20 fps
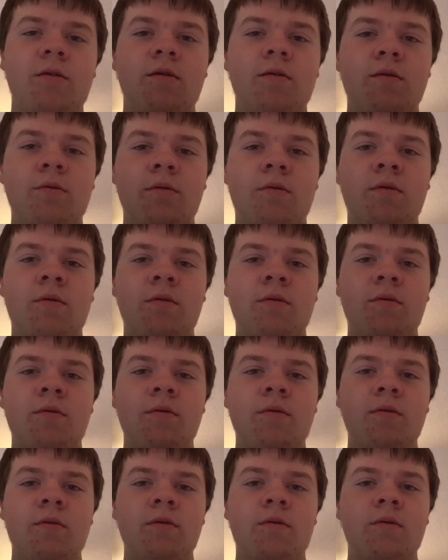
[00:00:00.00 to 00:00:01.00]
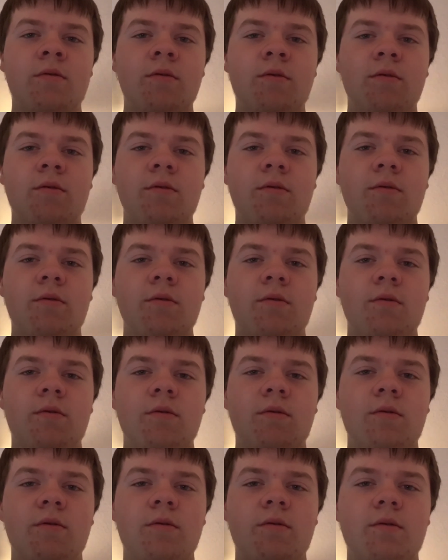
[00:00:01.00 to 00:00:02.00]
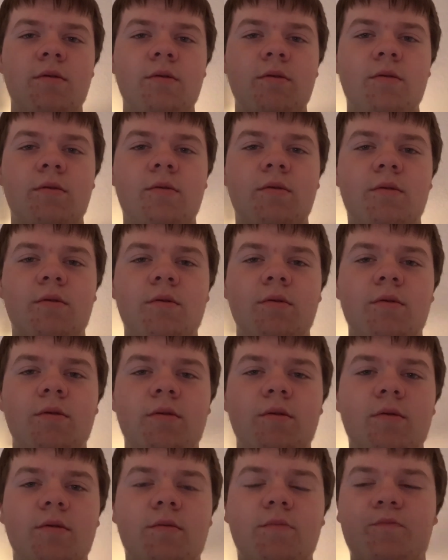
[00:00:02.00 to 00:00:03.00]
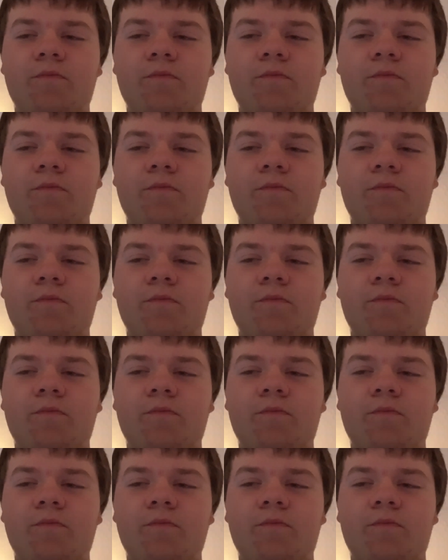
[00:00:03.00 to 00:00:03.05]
(no one is talking)